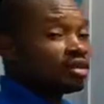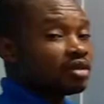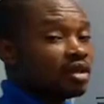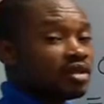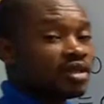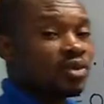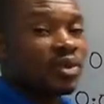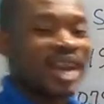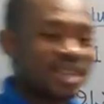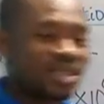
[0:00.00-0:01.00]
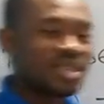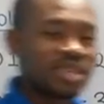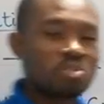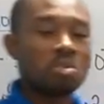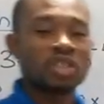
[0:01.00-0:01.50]
So you see, we handle
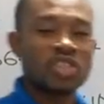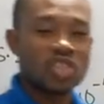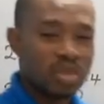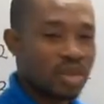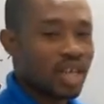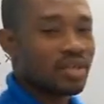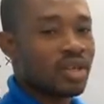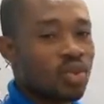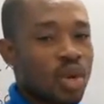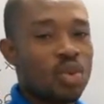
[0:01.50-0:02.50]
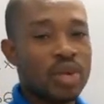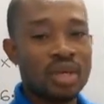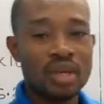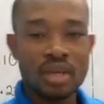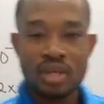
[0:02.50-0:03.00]
this much similar to the way
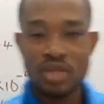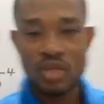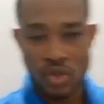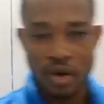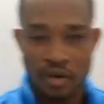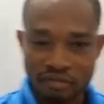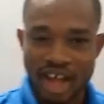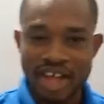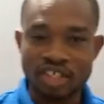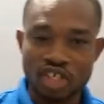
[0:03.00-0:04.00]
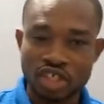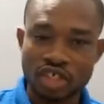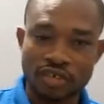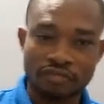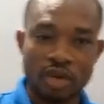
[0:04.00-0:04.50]
we solve
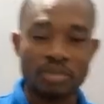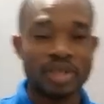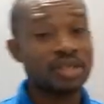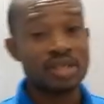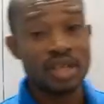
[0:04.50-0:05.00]
addition of numbers in